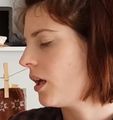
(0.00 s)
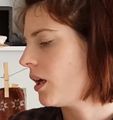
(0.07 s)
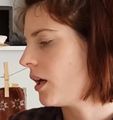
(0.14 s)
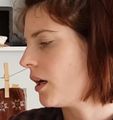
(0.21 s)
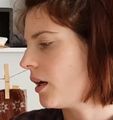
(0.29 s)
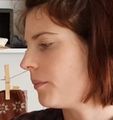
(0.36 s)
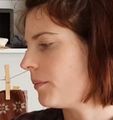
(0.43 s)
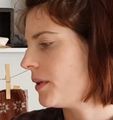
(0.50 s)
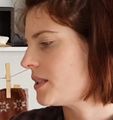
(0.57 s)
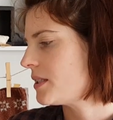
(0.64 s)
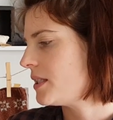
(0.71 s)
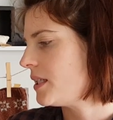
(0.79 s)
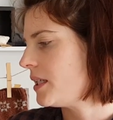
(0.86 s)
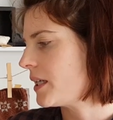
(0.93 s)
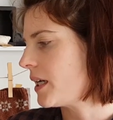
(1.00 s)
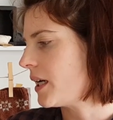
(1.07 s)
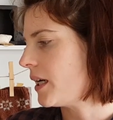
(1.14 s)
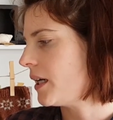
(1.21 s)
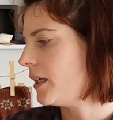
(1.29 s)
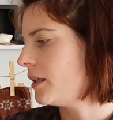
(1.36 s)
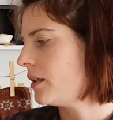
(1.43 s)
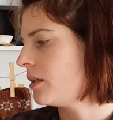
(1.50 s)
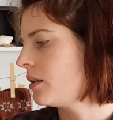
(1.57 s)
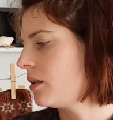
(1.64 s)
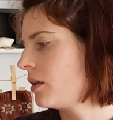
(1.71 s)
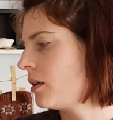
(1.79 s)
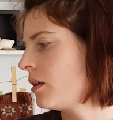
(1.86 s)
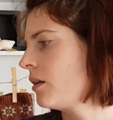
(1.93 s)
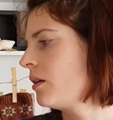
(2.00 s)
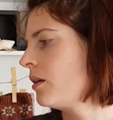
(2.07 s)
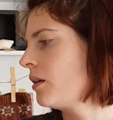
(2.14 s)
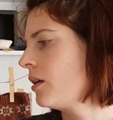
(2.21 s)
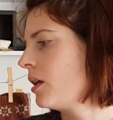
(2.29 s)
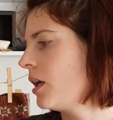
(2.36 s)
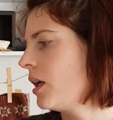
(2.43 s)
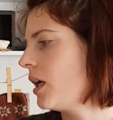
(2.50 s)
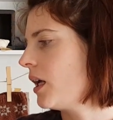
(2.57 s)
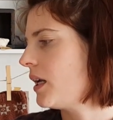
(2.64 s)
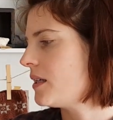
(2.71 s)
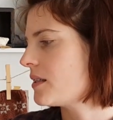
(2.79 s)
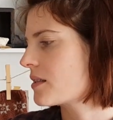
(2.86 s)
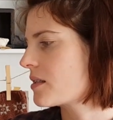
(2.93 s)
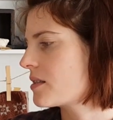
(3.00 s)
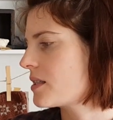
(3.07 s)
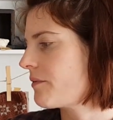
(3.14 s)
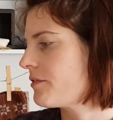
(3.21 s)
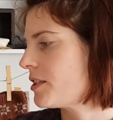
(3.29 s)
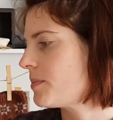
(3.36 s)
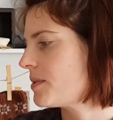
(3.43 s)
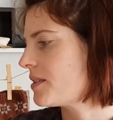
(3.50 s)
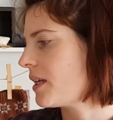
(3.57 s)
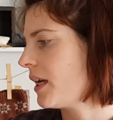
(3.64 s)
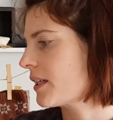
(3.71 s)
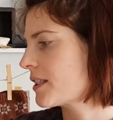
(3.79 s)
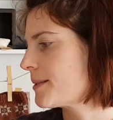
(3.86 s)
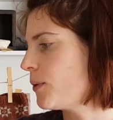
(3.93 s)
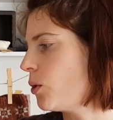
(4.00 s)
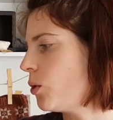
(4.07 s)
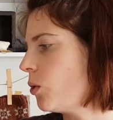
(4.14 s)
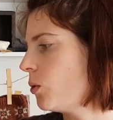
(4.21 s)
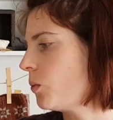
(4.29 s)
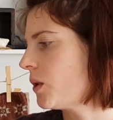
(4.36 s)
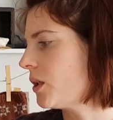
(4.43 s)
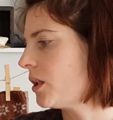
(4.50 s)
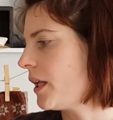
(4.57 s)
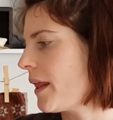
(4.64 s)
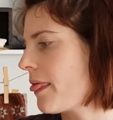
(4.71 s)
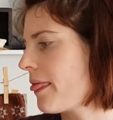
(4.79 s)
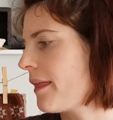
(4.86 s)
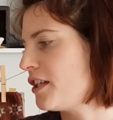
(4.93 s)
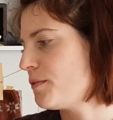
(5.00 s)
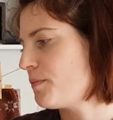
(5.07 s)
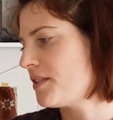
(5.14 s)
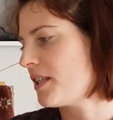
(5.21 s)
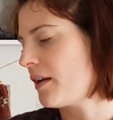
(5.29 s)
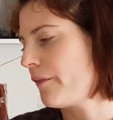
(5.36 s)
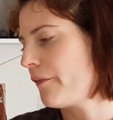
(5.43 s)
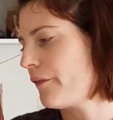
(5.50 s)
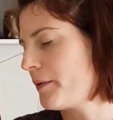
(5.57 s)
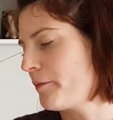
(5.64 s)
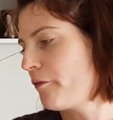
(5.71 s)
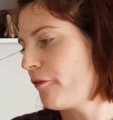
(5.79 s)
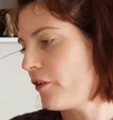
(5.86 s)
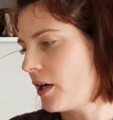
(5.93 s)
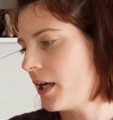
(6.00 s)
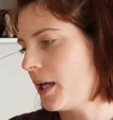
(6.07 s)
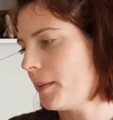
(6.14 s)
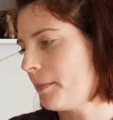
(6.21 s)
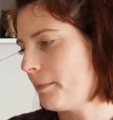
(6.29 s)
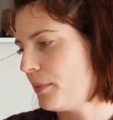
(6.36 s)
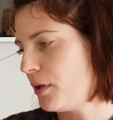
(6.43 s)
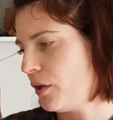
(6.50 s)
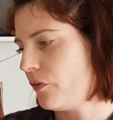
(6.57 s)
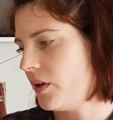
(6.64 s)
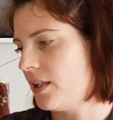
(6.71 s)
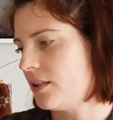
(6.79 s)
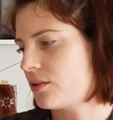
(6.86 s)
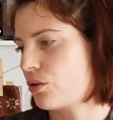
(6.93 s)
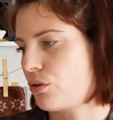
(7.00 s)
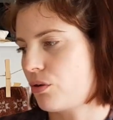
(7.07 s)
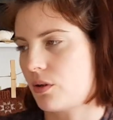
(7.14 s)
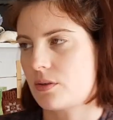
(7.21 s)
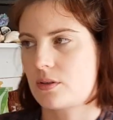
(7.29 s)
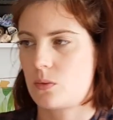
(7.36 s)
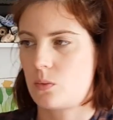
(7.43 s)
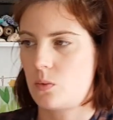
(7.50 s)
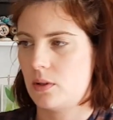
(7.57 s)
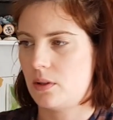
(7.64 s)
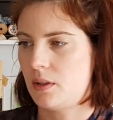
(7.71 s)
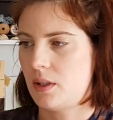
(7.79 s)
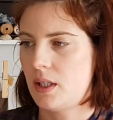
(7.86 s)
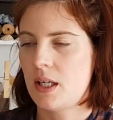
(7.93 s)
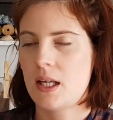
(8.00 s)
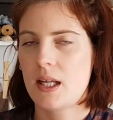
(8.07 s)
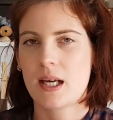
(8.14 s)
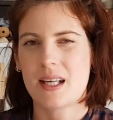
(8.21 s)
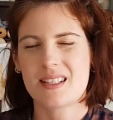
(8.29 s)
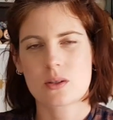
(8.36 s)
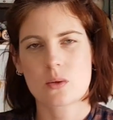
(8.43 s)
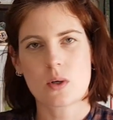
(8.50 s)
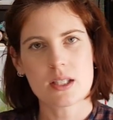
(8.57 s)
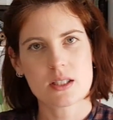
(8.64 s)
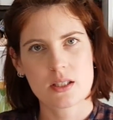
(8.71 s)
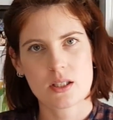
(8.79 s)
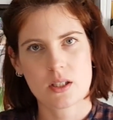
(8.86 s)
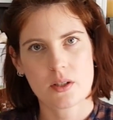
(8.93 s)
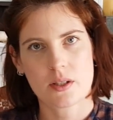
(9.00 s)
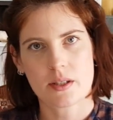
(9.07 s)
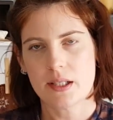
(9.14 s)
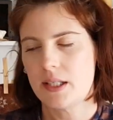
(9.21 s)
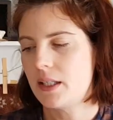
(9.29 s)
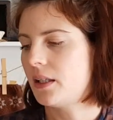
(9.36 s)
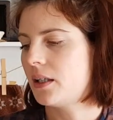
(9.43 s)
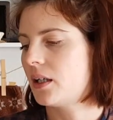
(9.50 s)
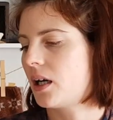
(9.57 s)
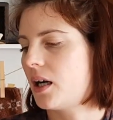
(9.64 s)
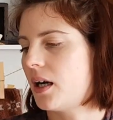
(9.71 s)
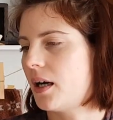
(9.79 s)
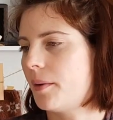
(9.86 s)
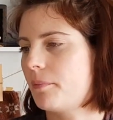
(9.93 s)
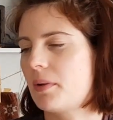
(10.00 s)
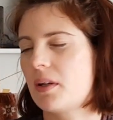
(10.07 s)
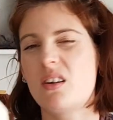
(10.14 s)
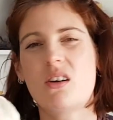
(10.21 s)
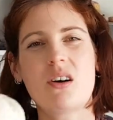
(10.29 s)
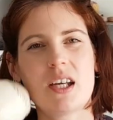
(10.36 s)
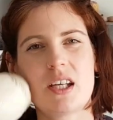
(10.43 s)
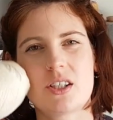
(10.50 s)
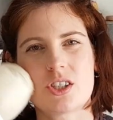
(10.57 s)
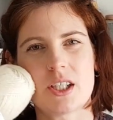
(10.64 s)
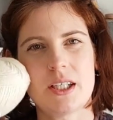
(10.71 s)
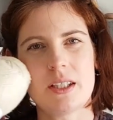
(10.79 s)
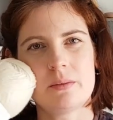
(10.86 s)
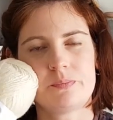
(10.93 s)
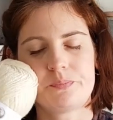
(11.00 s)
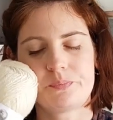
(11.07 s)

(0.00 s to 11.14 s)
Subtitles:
It's DK, and it's 70% Exmoor horn wool and 30% fine blueface cross wool. And it's quite toothy, but not itchy.